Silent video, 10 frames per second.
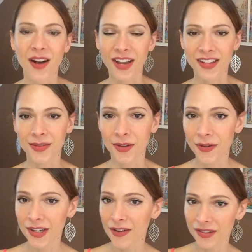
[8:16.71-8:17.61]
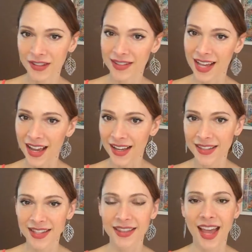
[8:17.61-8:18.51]
Okay, so we're going over the
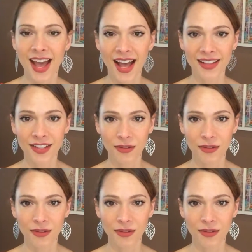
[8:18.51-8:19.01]
signs that